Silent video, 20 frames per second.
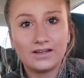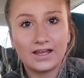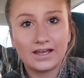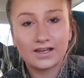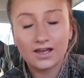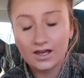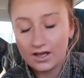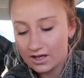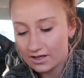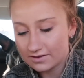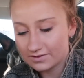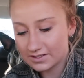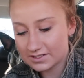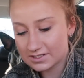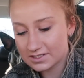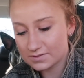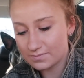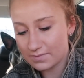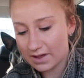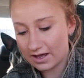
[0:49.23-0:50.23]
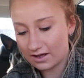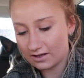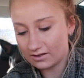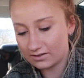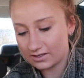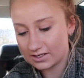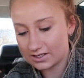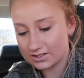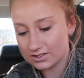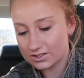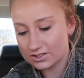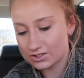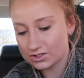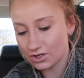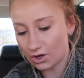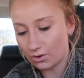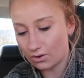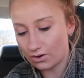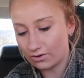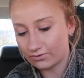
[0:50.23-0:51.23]
Like the smell is
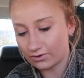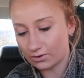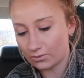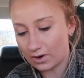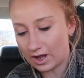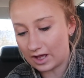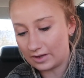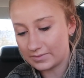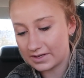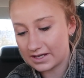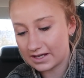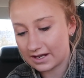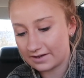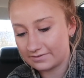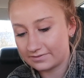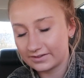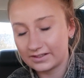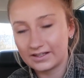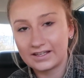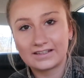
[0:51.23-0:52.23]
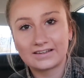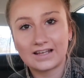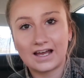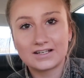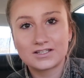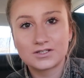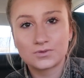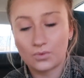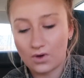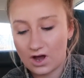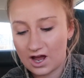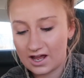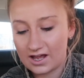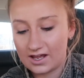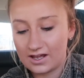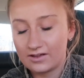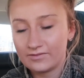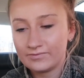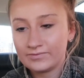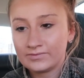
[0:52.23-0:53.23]
so overwhelming. I feel like that's
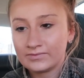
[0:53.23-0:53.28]
why